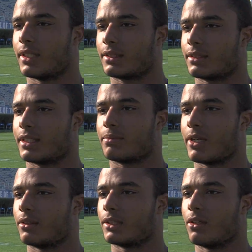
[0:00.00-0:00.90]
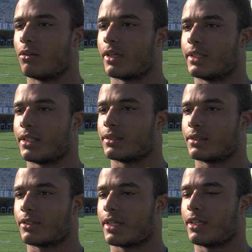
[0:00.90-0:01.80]
that's that's my only goal right now is
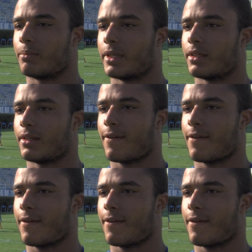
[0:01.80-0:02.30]
to try to help out.